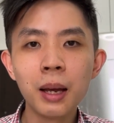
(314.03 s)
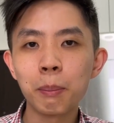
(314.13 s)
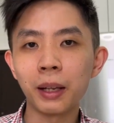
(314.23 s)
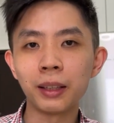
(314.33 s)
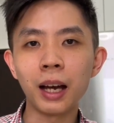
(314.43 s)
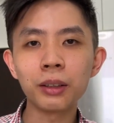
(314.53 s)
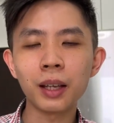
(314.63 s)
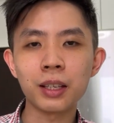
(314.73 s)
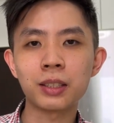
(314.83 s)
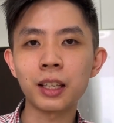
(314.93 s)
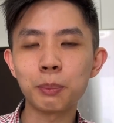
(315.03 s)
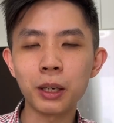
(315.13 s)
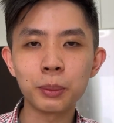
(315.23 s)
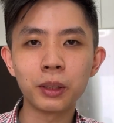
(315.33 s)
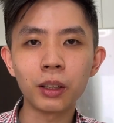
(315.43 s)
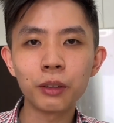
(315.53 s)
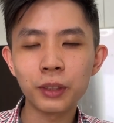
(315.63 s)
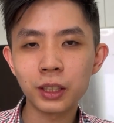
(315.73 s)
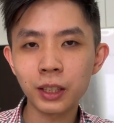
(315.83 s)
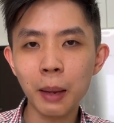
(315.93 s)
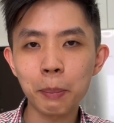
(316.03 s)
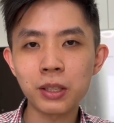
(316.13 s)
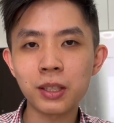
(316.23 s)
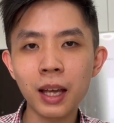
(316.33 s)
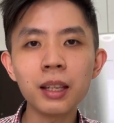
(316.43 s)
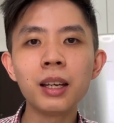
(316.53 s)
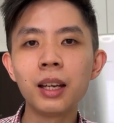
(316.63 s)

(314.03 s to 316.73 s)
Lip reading: But now there's 6 miles per dollar versus 8%,